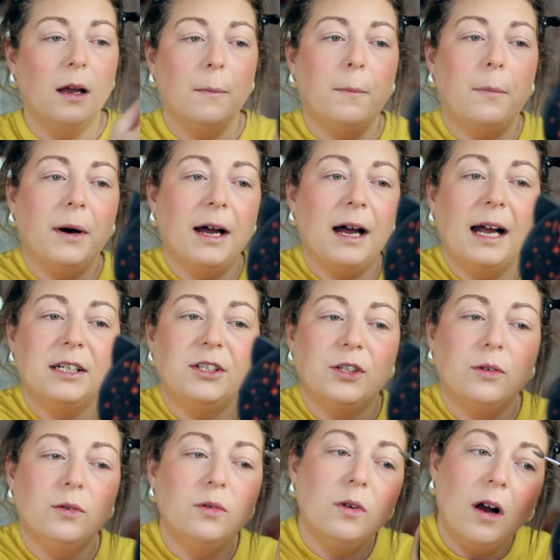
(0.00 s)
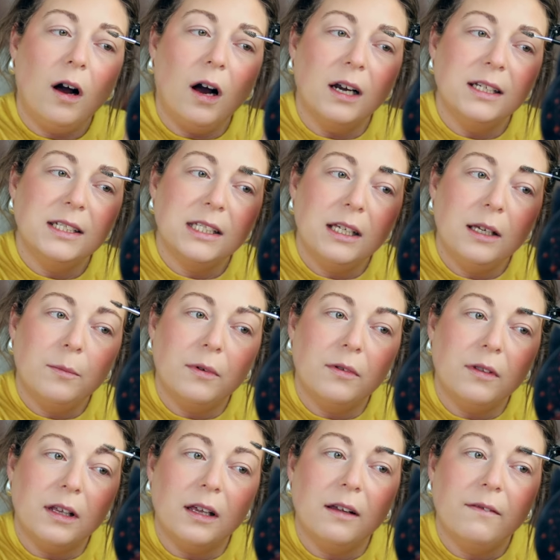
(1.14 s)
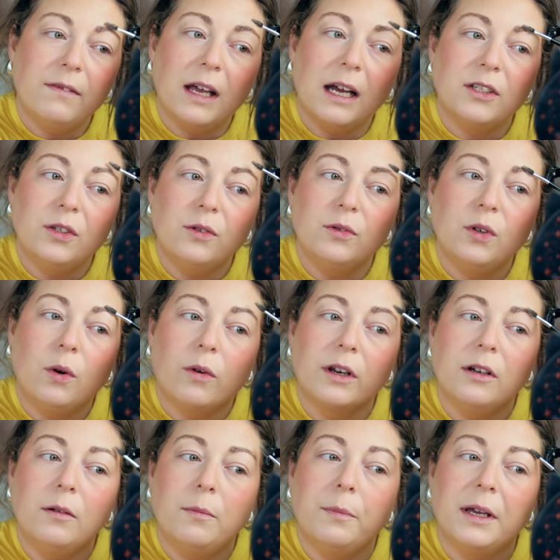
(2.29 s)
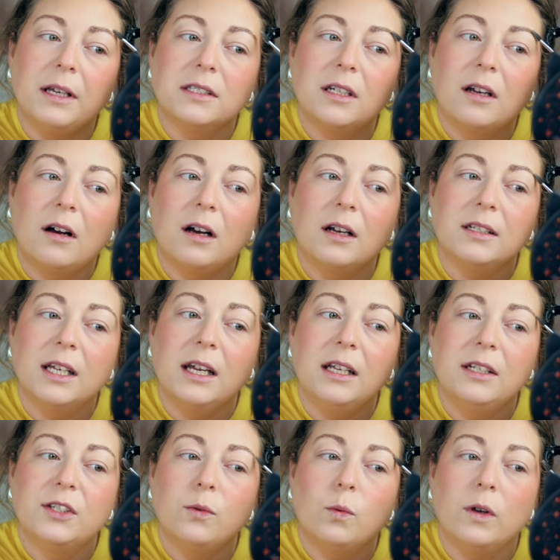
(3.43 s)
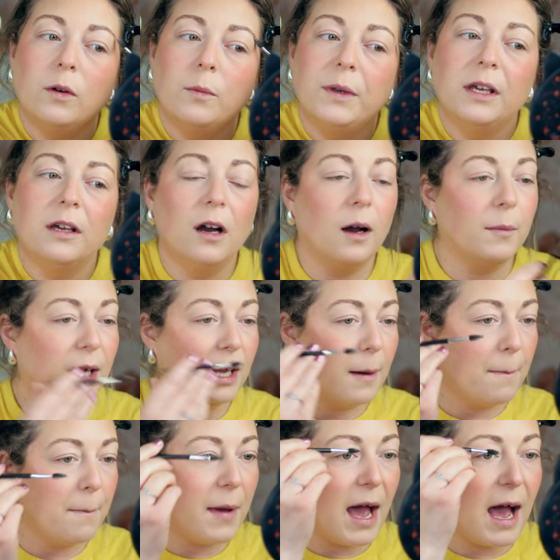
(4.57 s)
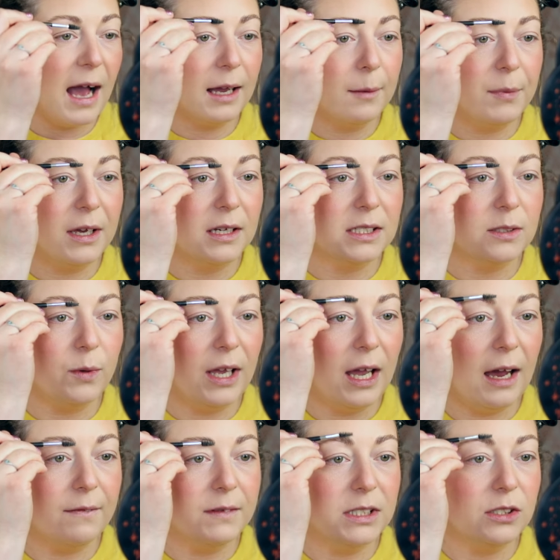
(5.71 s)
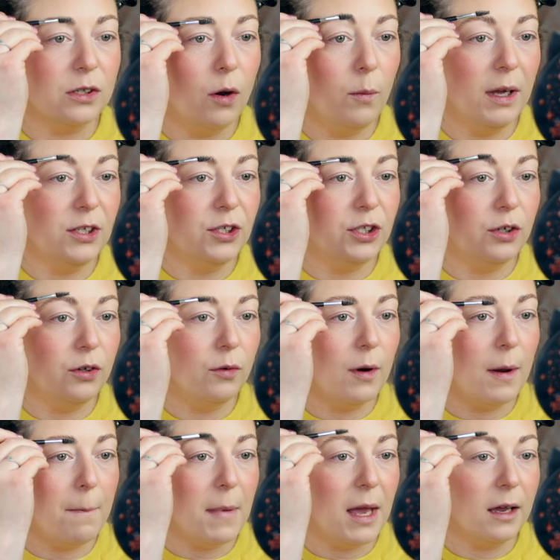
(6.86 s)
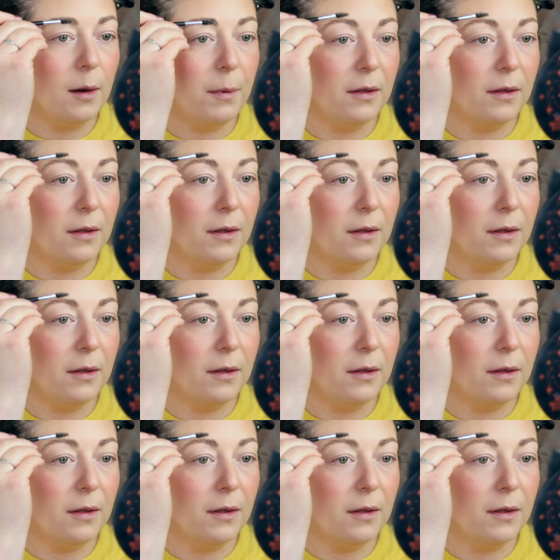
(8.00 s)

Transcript: But I do honestly believe that tutorial-based content will be coming back because we have so much new makeup